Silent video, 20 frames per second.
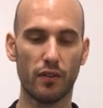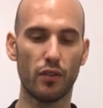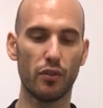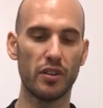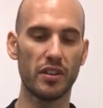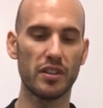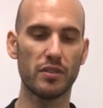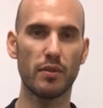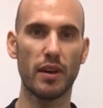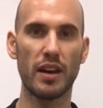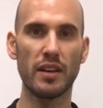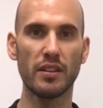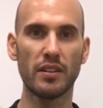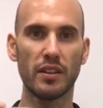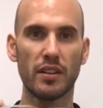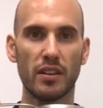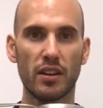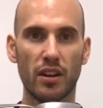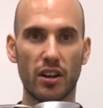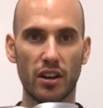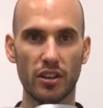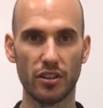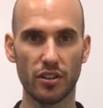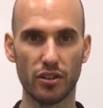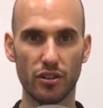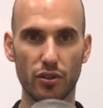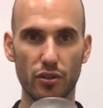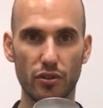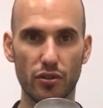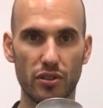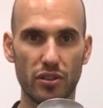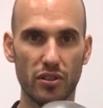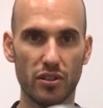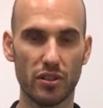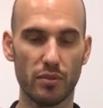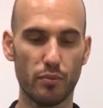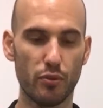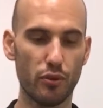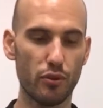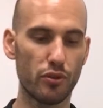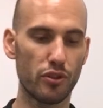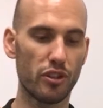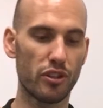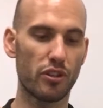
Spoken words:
Well, this one, I just use spoon.